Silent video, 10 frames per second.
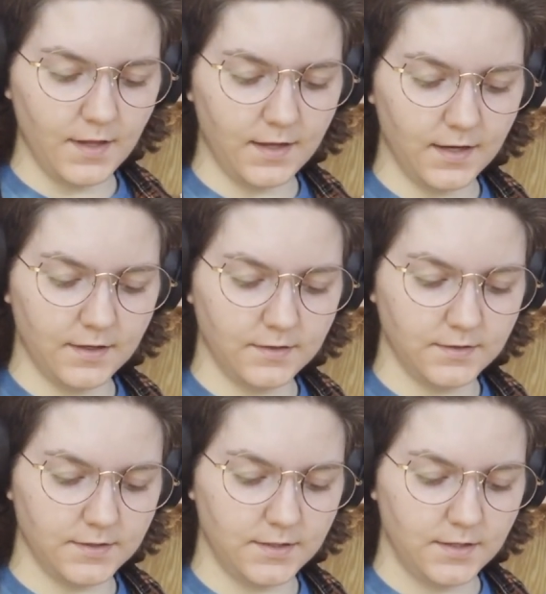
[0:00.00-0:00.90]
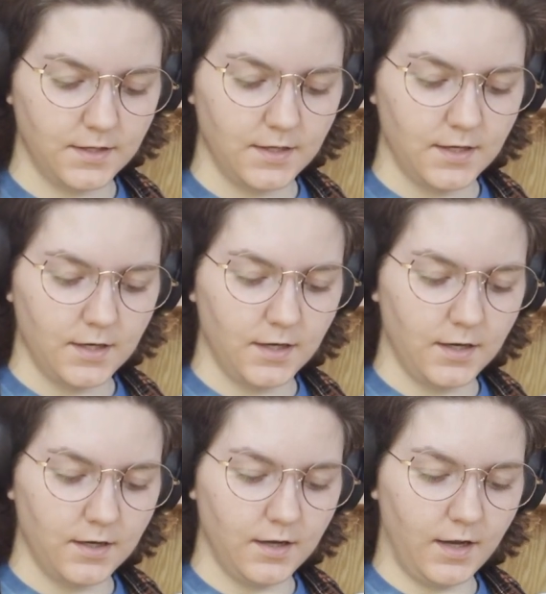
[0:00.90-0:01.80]
And
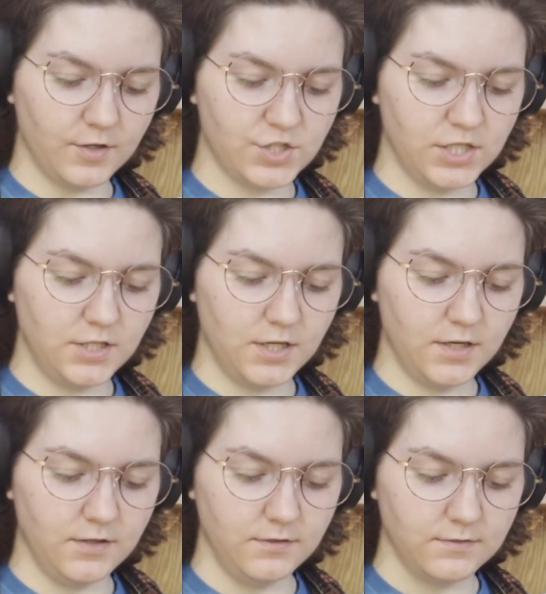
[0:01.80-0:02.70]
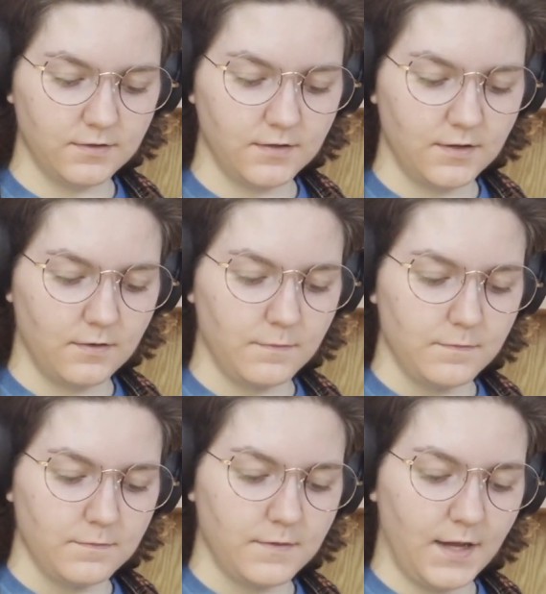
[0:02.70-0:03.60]
Alcina
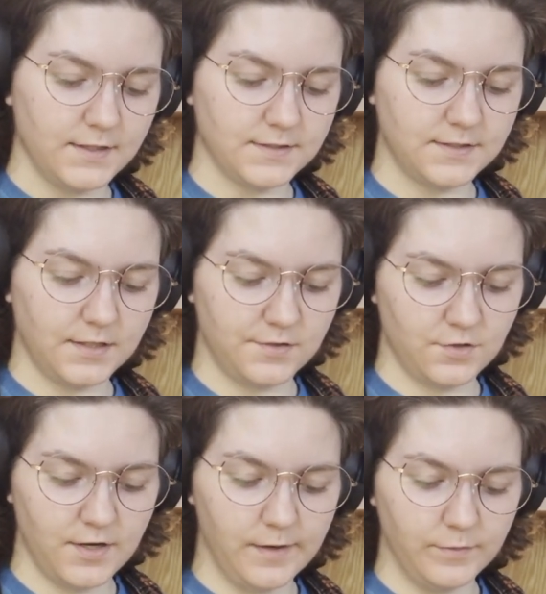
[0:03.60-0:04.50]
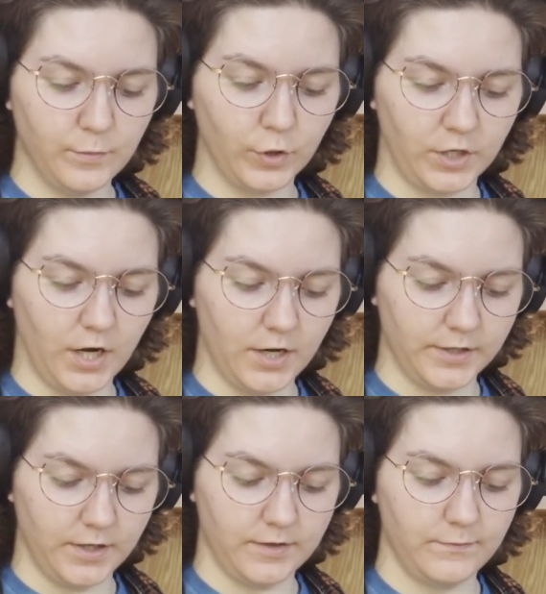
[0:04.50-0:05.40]
has a sister named
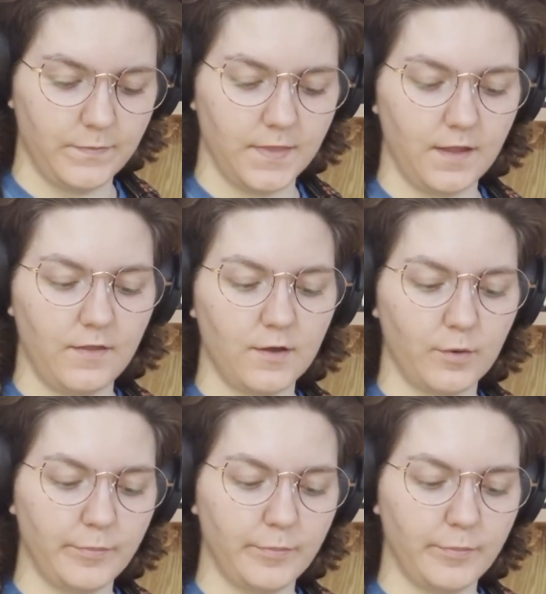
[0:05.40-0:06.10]
Morgana, and